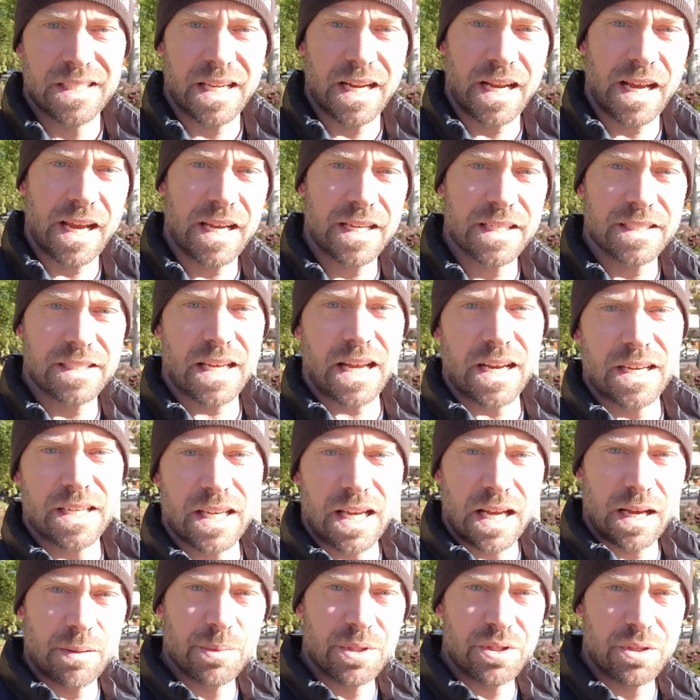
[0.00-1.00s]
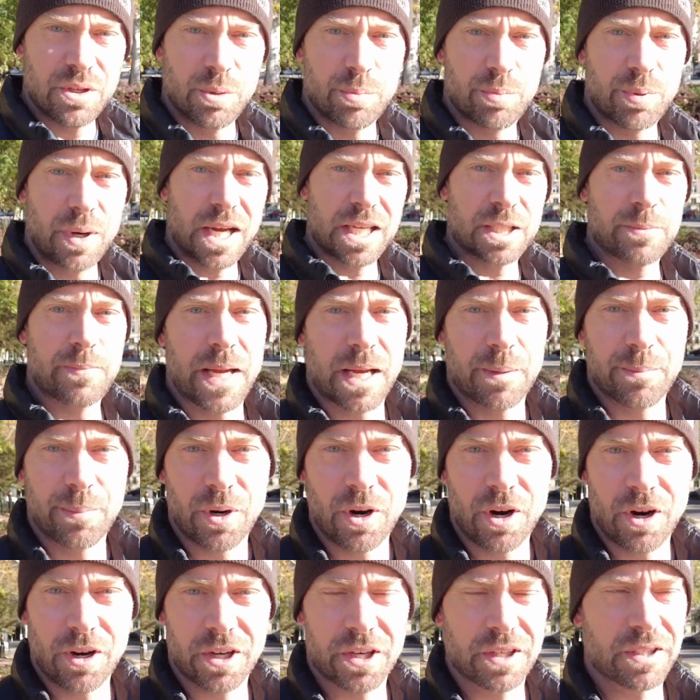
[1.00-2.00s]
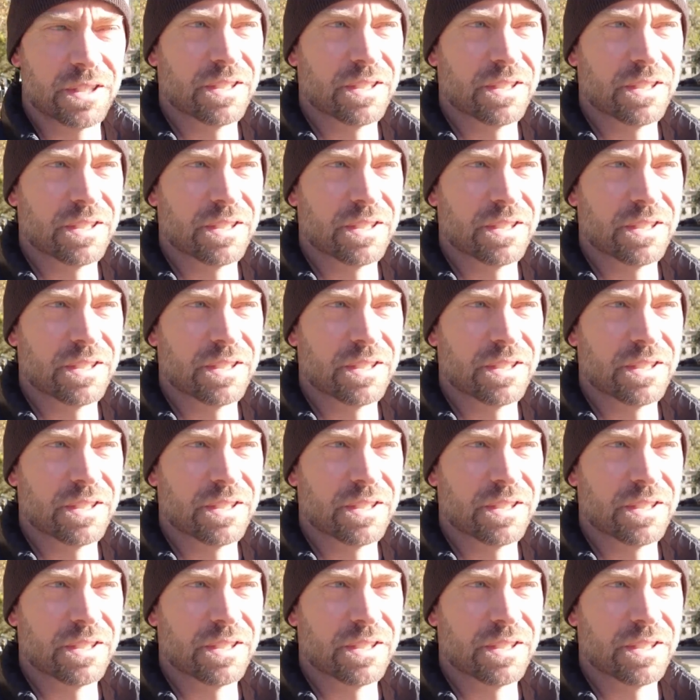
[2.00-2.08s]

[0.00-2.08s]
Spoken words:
Today I decided to come to Prospect Park,